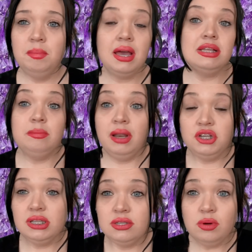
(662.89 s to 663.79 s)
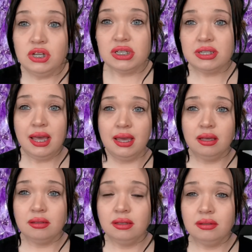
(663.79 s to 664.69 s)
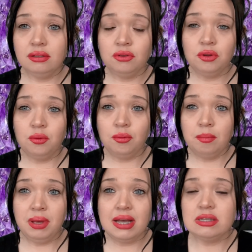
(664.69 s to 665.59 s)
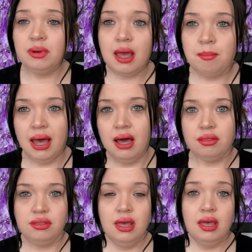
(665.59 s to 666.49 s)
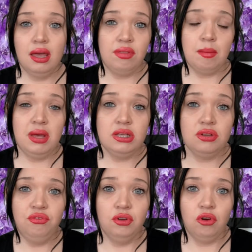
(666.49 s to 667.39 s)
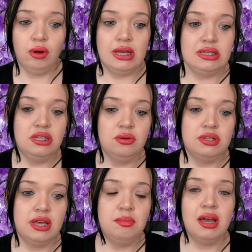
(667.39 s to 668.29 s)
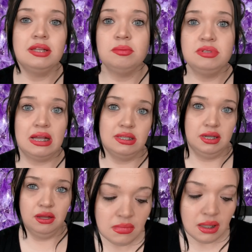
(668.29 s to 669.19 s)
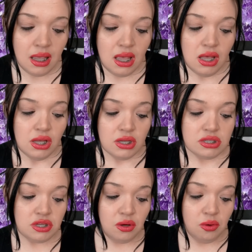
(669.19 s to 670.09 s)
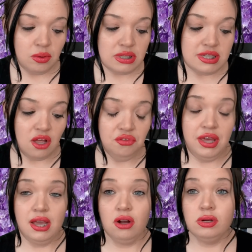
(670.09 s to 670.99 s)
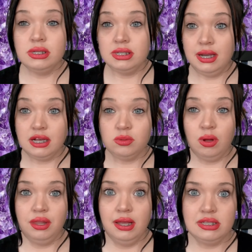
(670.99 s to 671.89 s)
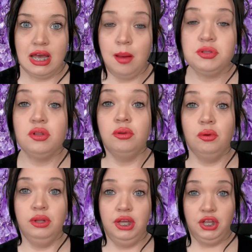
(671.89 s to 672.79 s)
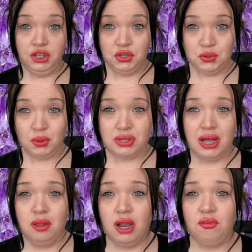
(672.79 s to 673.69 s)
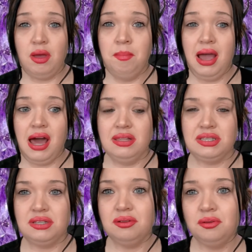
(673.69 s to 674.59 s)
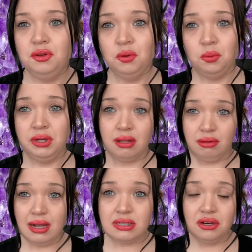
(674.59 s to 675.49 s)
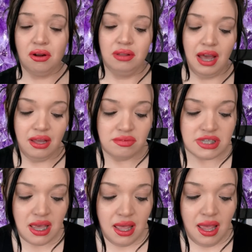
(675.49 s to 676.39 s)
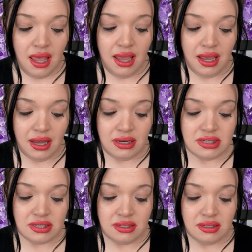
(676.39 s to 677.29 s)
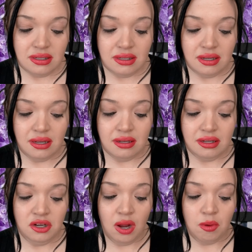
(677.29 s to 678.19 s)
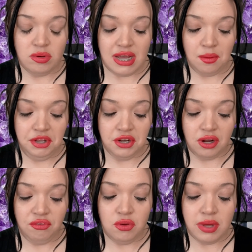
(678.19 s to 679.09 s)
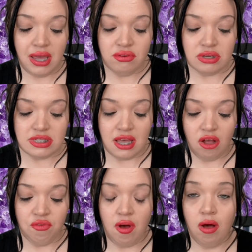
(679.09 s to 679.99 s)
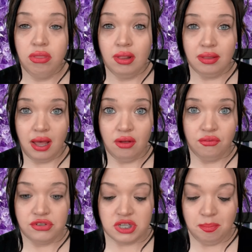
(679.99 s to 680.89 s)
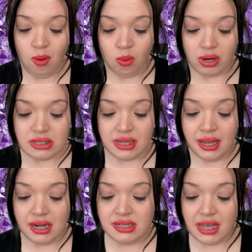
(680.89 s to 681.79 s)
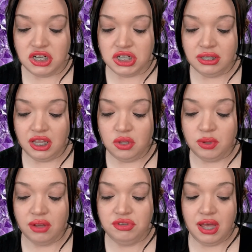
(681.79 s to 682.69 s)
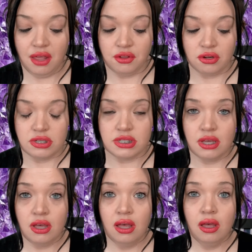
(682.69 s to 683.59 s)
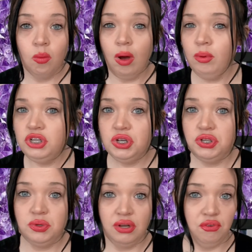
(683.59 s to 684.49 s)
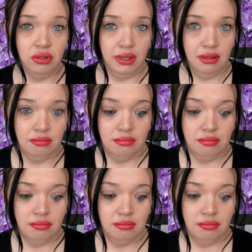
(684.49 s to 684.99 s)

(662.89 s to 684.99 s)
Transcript: You can just say, you know, because I'm an empath. If that makes you feel crazy, then you can say, because I'm sensitive. So self-care is the next one that is absolutely huge that a lot of empaths, you know, neglect in our lives. And, you know, I wrote down here, if you gave yourself all the love, support, and attention that you give to others, what would you do differently?